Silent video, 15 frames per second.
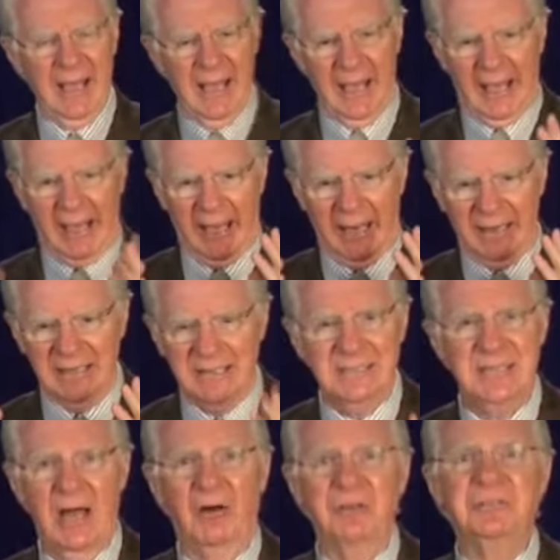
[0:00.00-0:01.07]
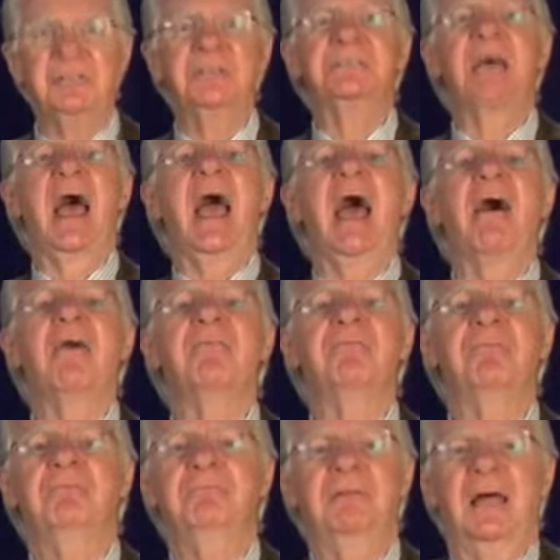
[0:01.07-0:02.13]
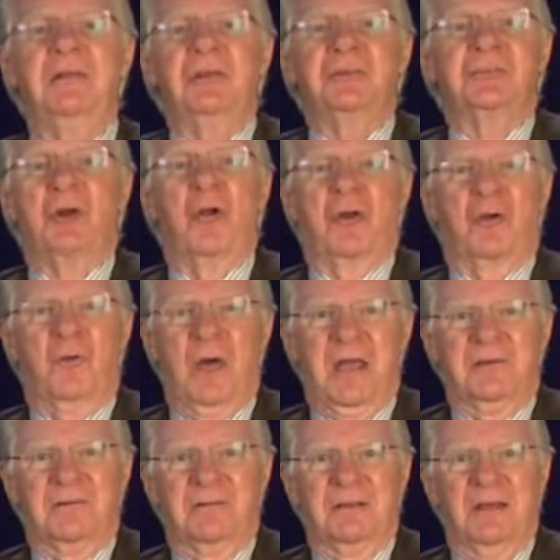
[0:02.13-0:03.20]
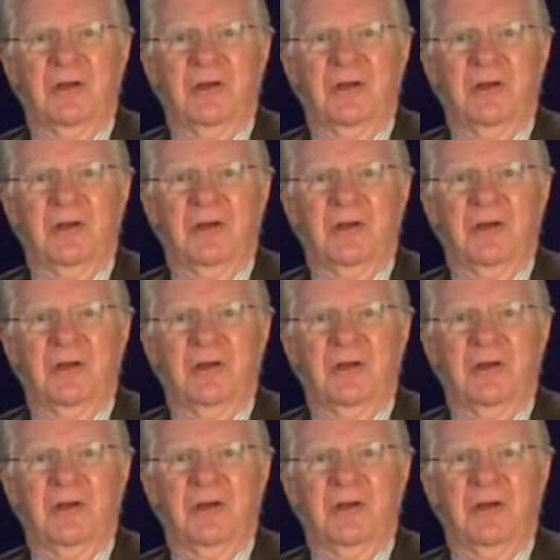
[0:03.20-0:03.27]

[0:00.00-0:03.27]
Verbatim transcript: and intelligence have, they just don't equate.